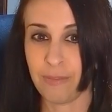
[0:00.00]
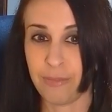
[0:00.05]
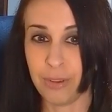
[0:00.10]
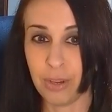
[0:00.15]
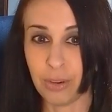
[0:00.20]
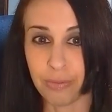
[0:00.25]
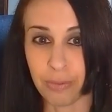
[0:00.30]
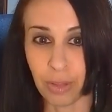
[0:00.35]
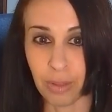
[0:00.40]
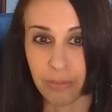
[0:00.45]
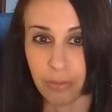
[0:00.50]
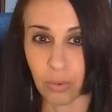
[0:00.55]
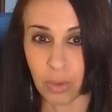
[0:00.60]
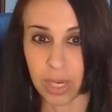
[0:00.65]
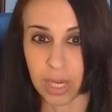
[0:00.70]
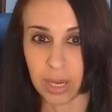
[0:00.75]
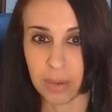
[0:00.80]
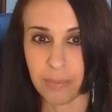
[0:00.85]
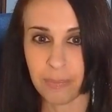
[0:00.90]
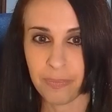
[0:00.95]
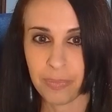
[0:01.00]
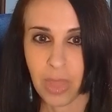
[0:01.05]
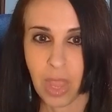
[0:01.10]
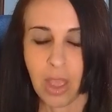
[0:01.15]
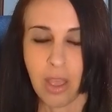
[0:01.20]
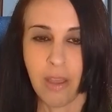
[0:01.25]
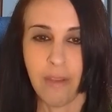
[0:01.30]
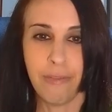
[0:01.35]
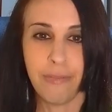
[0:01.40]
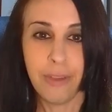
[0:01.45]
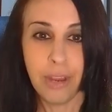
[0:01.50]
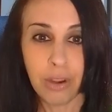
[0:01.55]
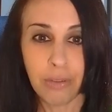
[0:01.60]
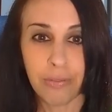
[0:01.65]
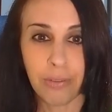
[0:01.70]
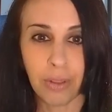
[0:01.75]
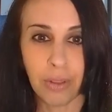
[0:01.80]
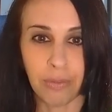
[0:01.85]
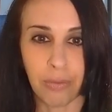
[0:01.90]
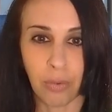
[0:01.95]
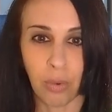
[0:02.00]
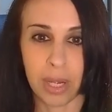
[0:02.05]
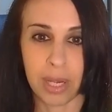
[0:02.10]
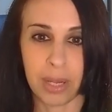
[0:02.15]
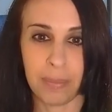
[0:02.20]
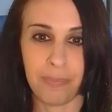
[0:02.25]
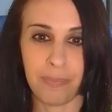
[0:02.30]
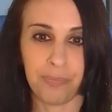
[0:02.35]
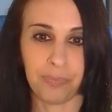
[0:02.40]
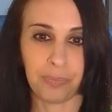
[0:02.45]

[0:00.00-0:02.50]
Fearful avoidant. Fearful avoidant.